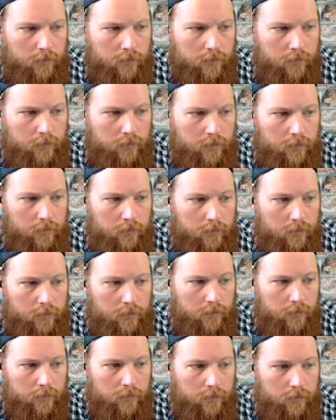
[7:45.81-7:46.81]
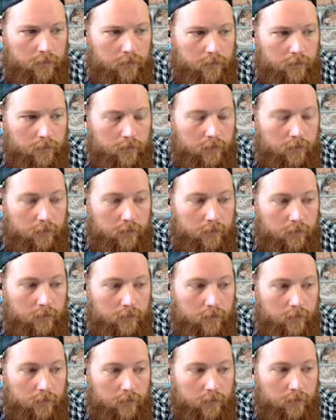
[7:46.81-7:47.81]

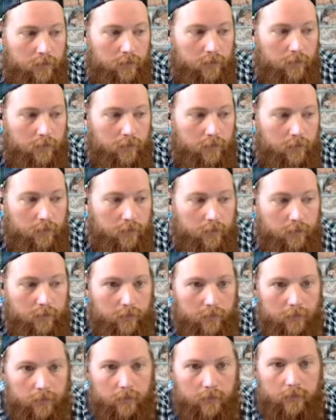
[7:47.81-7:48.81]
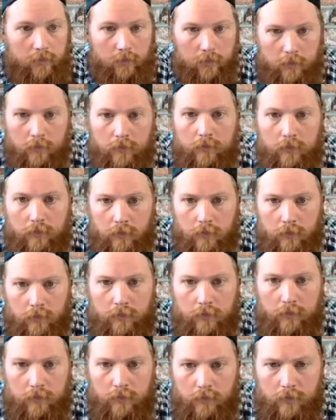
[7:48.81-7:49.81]

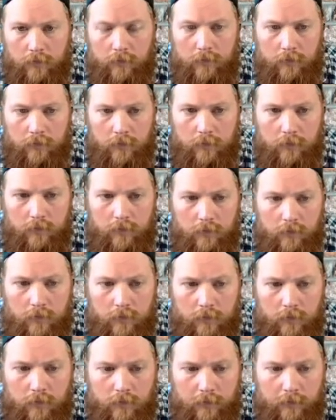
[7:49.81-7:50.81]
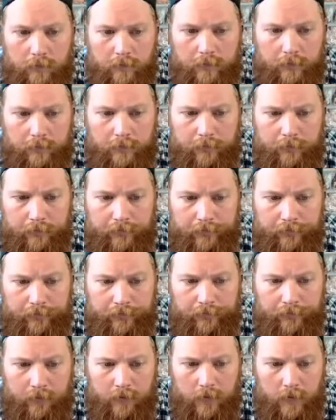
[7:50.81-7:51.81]

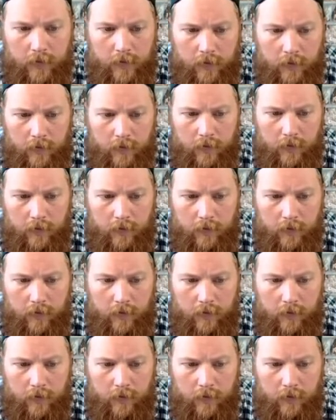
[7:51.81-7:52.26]
(silent)